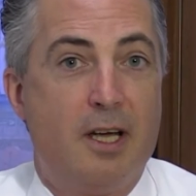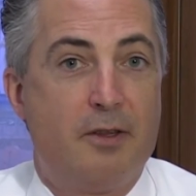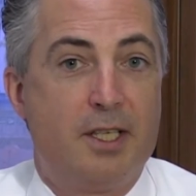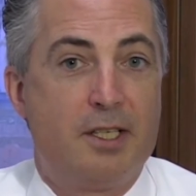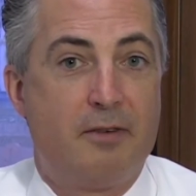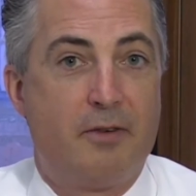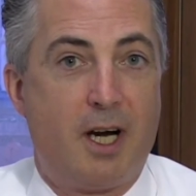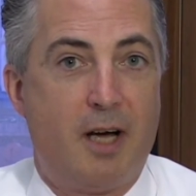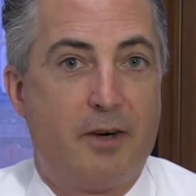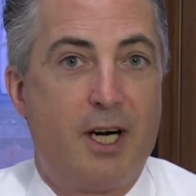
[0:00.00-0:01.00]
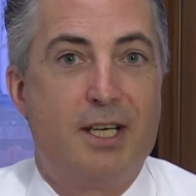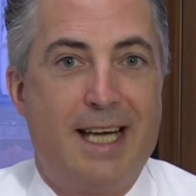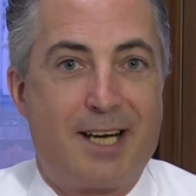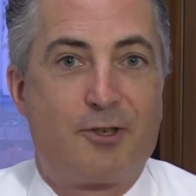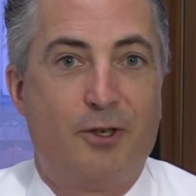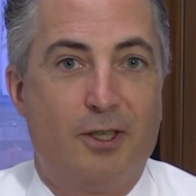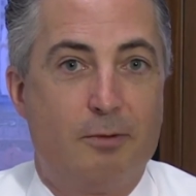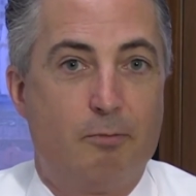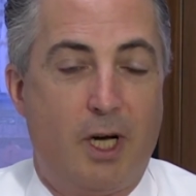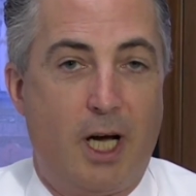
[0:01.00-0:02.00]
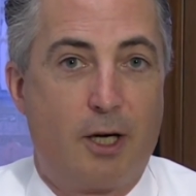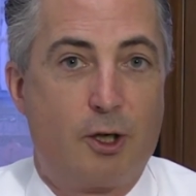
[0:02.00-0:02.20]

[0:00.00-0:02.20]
this is a very natural